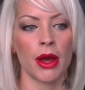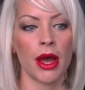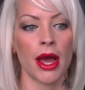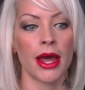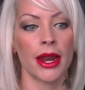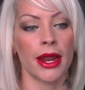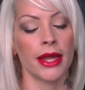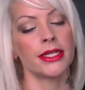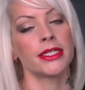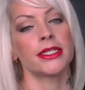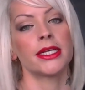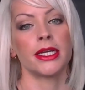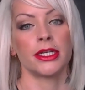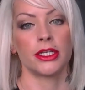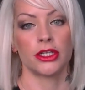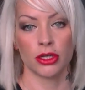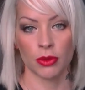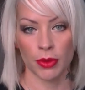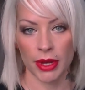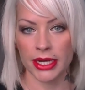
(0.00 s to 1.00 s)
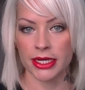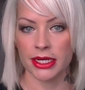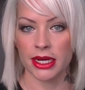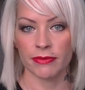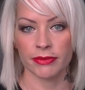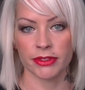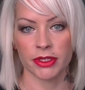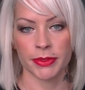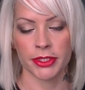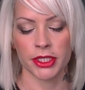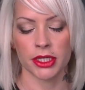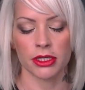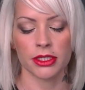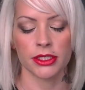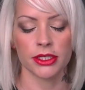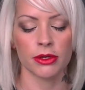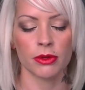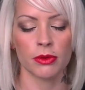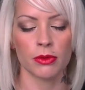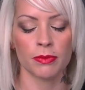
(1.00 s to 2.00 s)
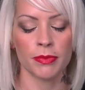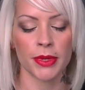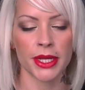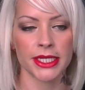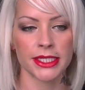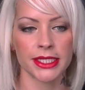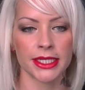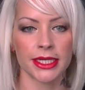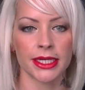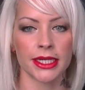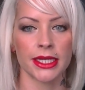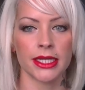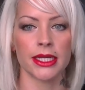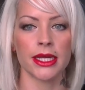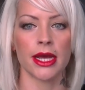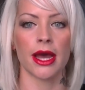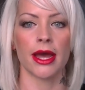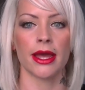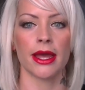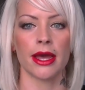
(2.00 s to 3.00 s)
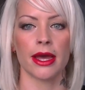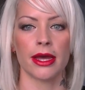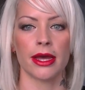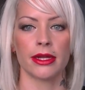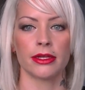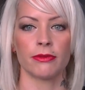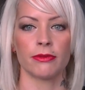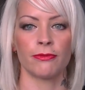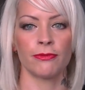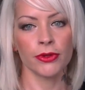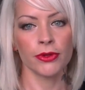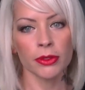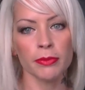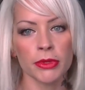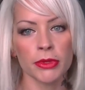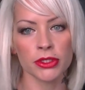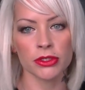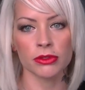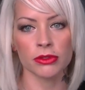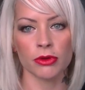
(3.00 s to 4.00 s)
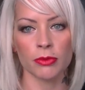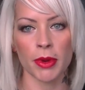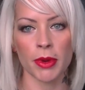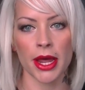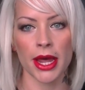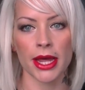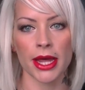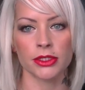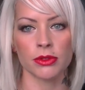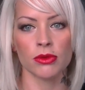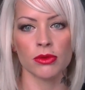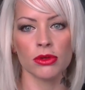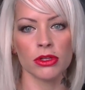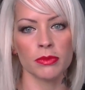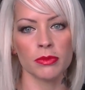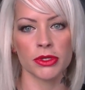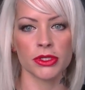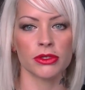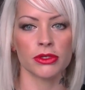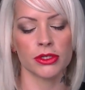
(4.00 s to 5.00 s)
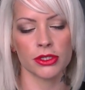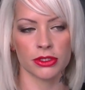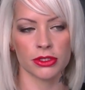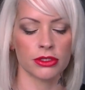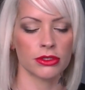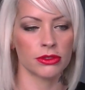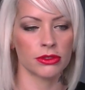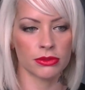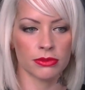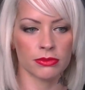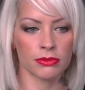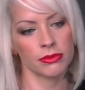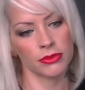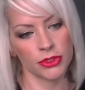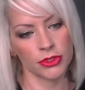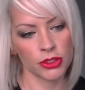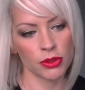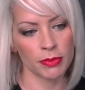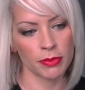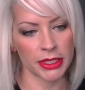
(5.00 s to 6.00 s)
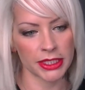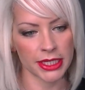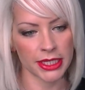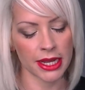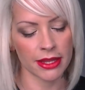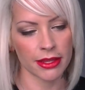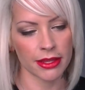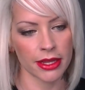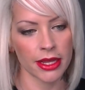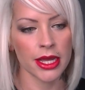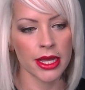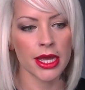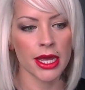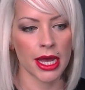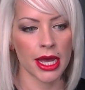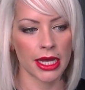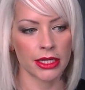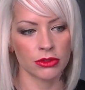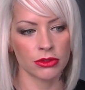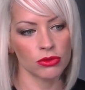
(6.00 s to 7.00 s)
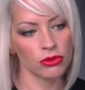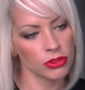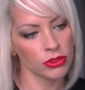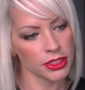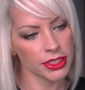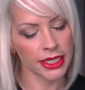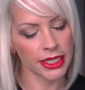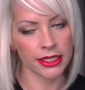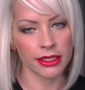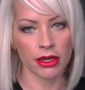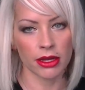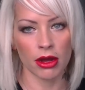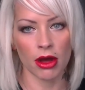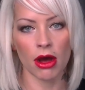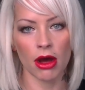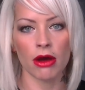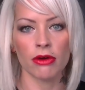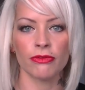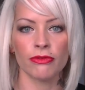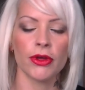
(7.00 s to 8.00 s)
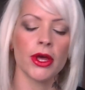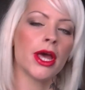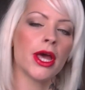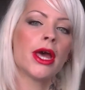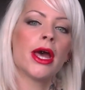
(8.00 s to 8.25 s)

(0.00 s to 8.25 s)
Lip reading: I decided to go ahead and have a tummy tuck. So basically I had full muscle repair, so all the muscles sewn back together, I had all the skin cut off,